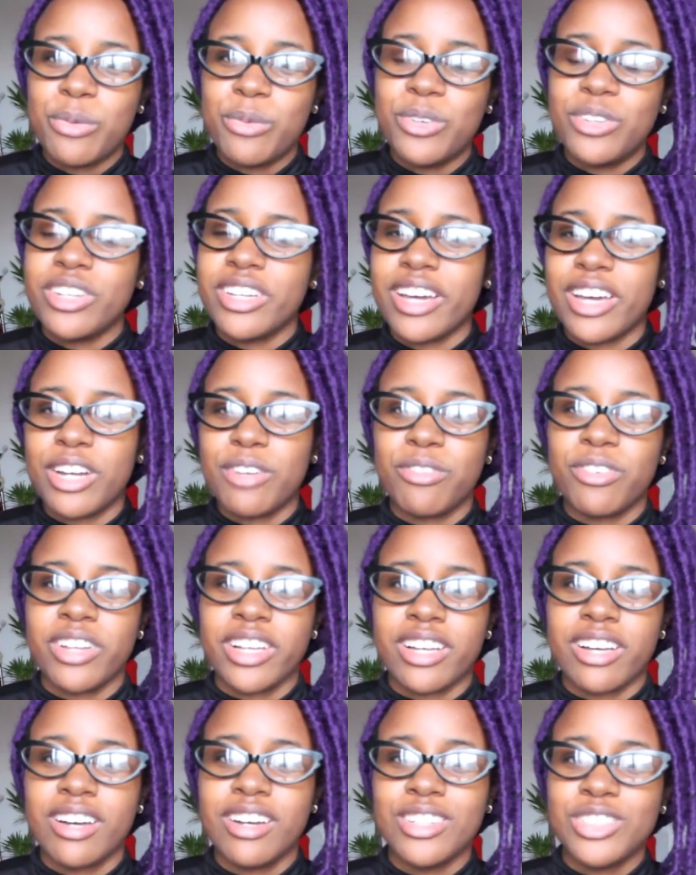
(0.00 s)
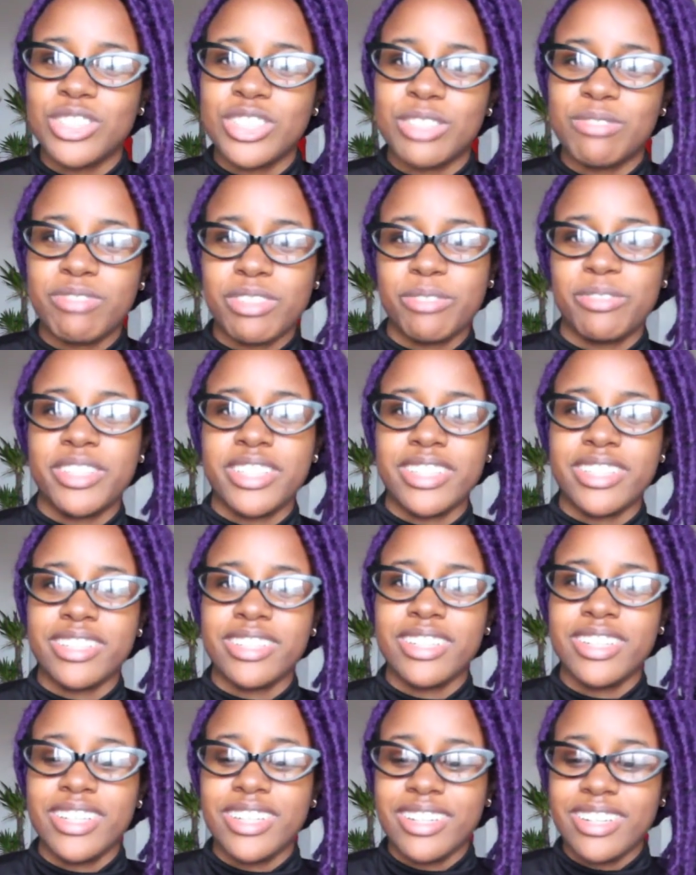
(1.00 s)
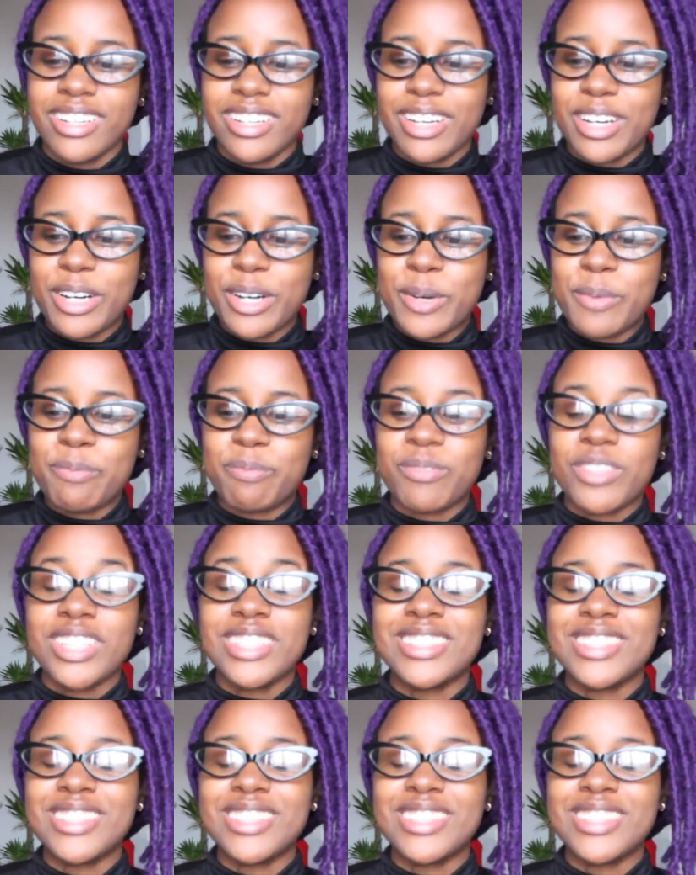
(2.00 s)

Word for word: where you can get it for like 150 um,